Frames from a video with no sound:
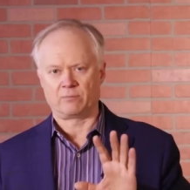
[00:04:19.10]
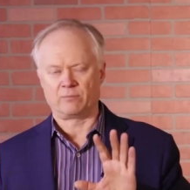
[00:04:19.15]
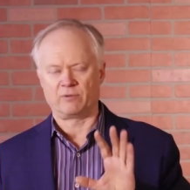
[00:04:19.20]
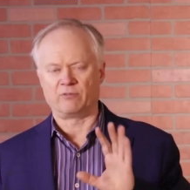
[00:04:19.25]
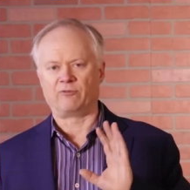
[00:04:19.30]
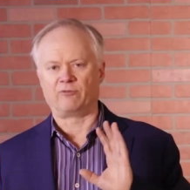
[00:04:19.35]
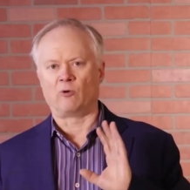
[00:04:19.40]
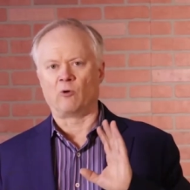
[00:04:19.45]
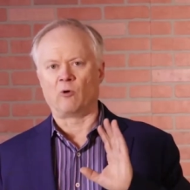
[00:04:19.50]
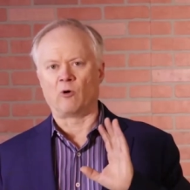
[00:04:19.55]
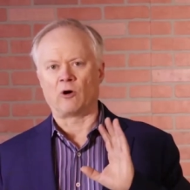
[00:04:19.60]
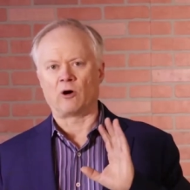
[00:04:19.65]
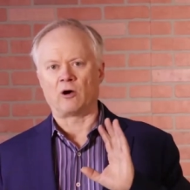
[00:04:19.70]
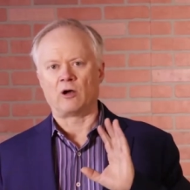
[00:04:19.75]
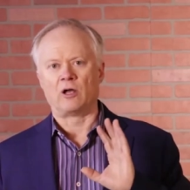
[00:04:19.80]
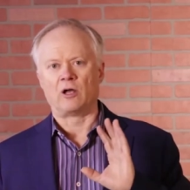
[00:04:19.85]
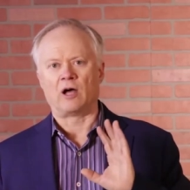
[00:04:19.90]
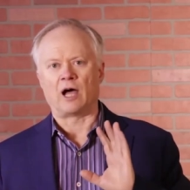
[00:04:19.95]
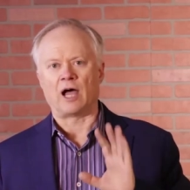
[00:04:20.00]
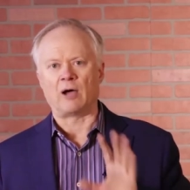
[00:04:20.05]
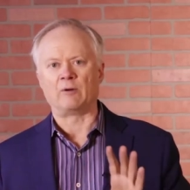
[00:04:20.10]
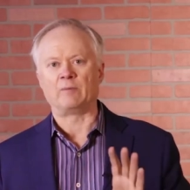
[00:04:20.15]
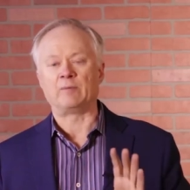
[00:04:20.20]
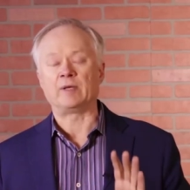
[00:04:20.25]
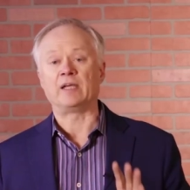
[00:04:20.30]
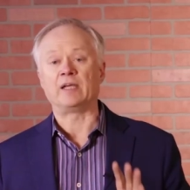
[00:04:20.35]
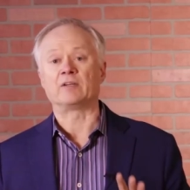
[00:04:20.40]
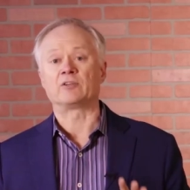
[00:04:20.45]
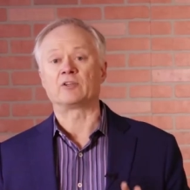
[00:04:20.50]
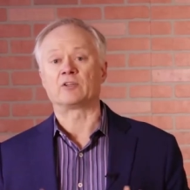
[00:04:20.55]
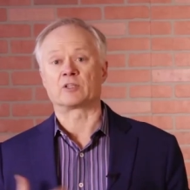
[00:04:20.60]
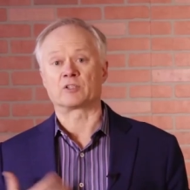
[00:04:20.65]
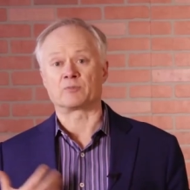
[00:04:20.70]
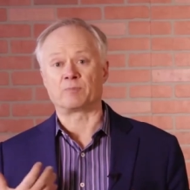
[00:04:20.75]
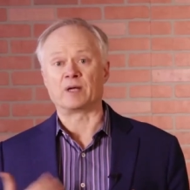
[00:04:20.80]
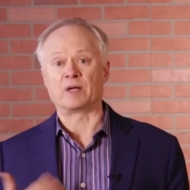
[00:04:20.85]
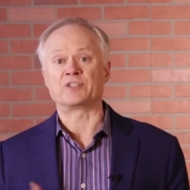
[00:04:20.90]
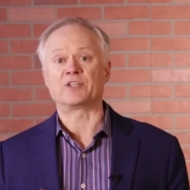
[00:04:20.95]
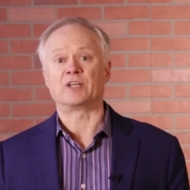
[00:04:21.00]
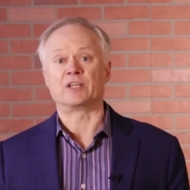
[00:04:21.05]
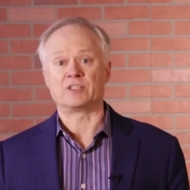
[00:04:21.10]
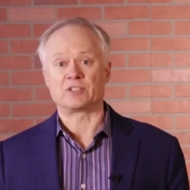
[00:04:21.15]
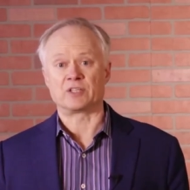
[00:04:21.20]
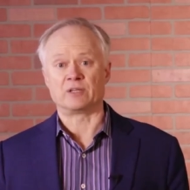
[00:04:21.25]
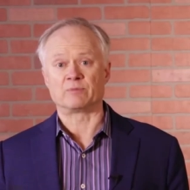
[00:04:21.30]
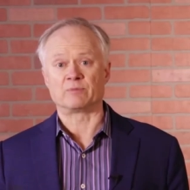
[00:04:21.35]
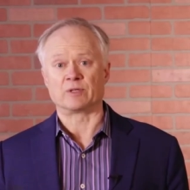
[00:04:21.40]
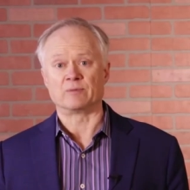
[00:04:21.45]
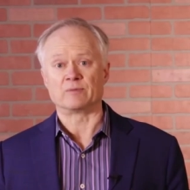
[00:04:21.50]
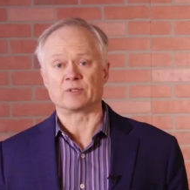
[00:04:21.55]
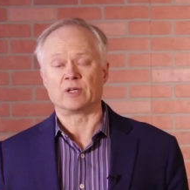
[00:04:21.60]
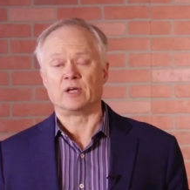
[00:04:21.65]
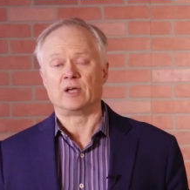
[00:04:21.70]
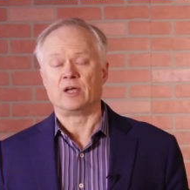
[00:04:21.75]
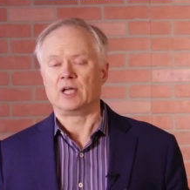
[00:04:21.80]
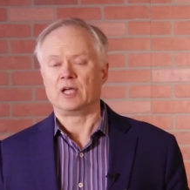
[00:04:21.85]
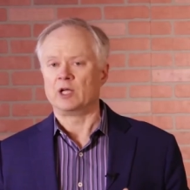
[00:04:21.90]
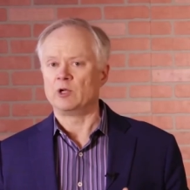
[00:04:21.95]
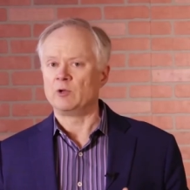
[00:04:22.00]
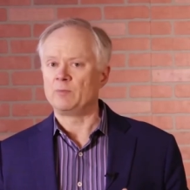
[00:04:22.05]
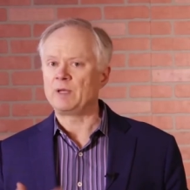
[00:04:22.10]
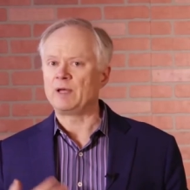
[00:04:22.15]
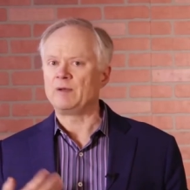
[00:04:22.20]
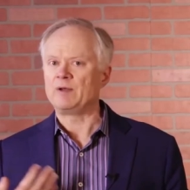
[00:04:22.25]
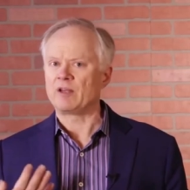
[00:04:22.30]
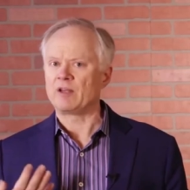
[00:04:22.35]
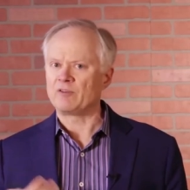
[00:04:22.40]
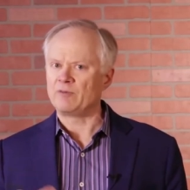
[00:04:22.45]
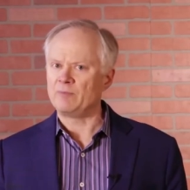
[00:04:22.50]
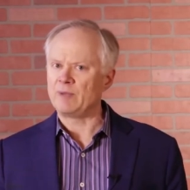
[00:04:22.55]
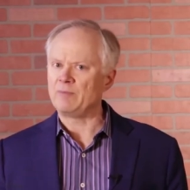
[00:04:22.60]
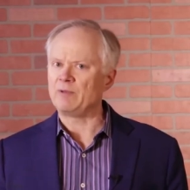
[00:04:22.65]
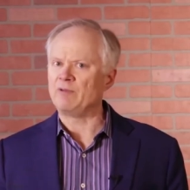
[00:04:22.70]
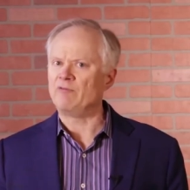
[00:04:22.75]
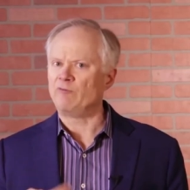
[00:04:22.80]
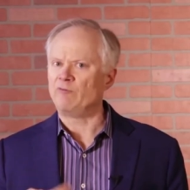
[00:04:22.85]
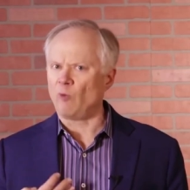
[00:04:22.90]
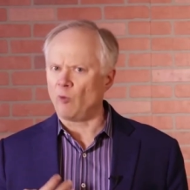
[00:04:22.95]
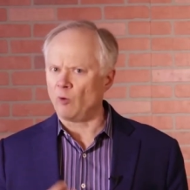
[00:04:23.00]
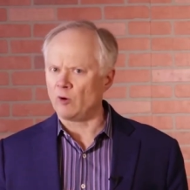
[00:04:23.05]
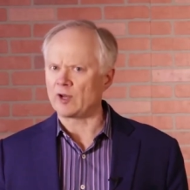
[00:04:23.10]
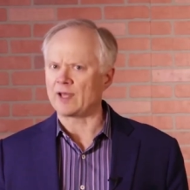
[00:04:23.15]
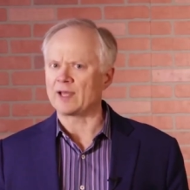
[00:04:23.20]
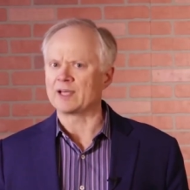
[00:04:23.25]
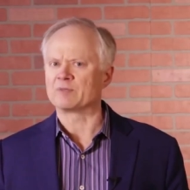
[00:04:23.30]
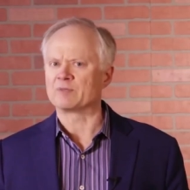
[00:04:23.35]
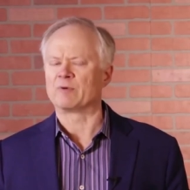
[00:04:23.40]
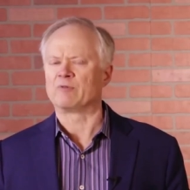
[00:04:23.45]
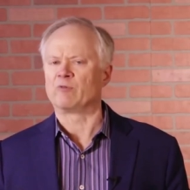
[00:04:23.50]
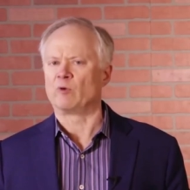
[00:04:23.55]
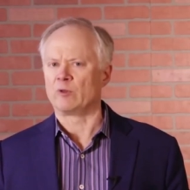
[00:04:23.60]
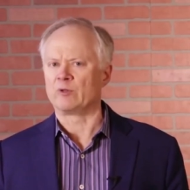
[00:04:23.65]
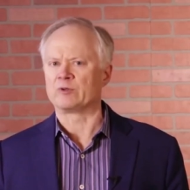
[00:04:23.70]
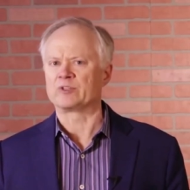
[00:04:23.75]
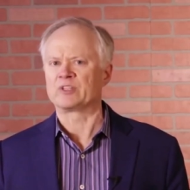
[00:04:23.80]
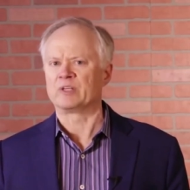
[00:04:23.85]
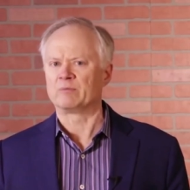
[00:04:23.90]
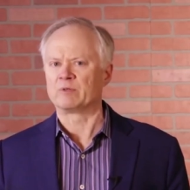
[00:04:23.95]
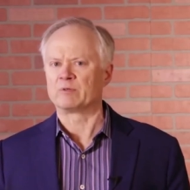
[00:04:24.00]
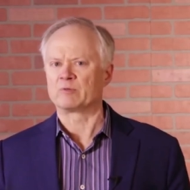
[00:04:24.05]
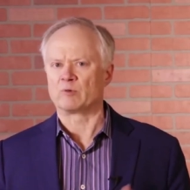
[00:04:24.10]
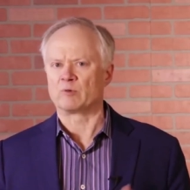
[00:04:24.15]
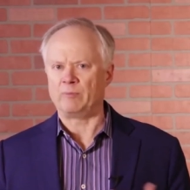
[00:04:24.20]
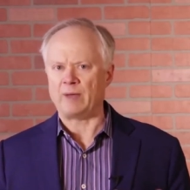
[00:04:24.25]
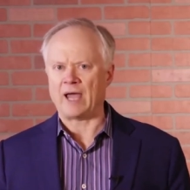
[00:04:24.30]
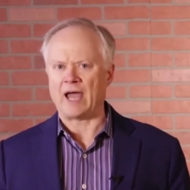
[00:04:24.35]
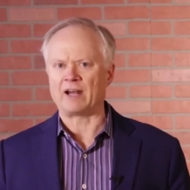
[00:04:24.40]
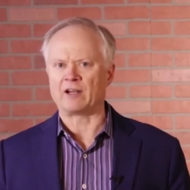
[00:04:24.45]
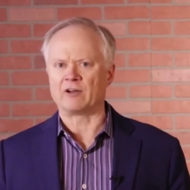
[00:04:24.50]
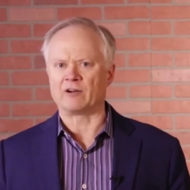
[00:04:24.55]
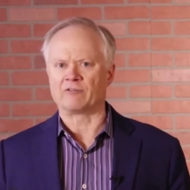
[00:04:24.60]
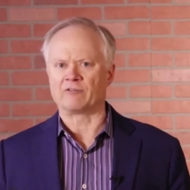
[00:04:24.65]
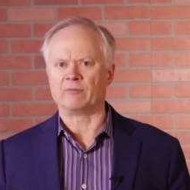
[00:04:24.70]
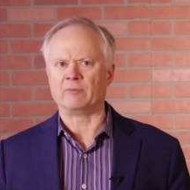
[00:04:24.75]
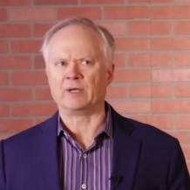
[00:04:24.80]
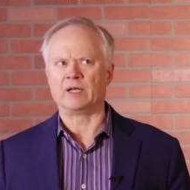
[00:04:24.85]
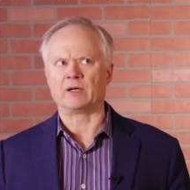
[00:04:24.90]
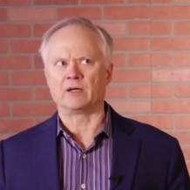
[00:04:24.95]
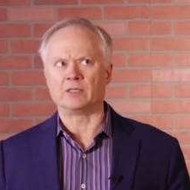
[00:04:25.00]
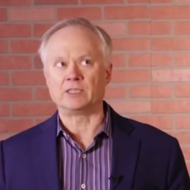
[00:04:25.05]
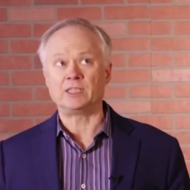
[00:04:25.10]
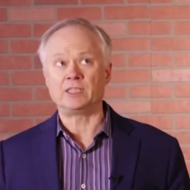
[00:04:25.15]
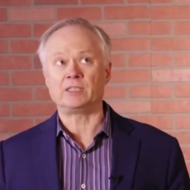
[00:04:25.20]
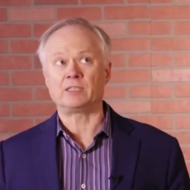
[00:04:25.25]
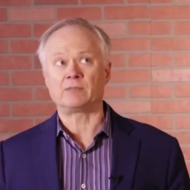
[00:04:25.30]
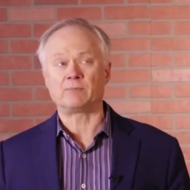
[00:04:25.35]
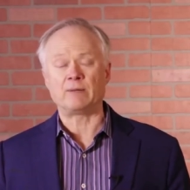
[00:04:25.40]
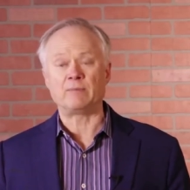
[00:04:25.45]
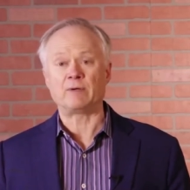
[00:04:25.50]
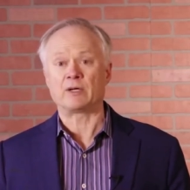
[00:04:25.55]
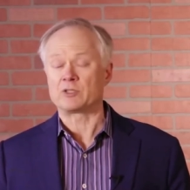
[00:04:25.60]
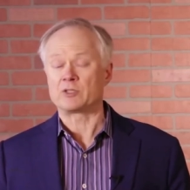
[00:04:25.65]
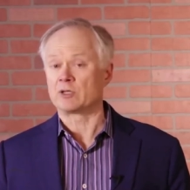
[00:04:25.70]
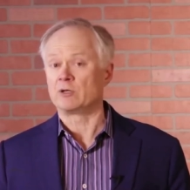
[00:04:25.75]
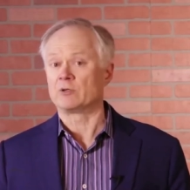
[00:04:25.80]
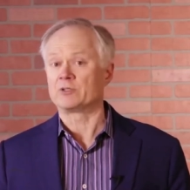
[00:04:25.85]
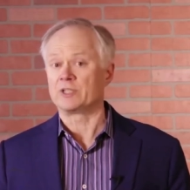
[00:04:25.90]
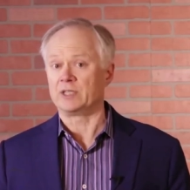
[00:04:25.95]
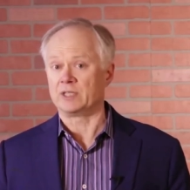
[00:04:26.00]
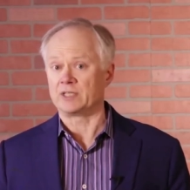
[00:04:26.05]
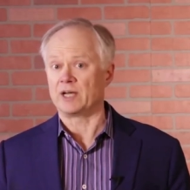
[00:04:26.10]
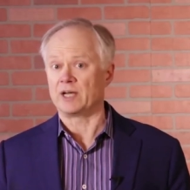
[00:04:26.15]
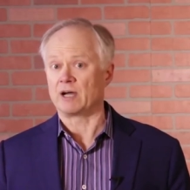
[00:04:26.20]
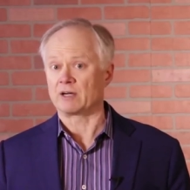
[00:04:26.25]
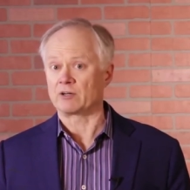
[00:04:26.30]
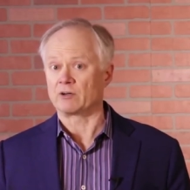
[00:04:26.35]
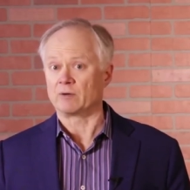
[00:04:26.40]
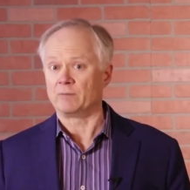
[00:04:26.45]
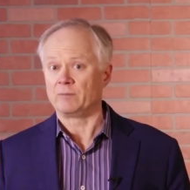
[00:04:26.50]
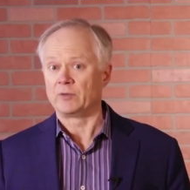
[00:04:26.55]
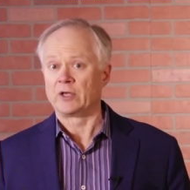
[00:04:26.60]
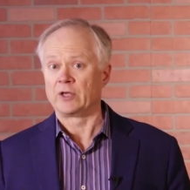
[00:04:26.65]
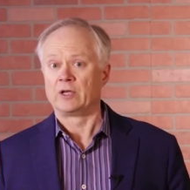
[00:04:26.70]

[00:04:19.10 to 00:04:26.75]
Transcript: before I would begin to express any symptoms. It would be another maybe 4 days before those symptoms were bad enough for me to go, geez, maybe I should go see a doctor.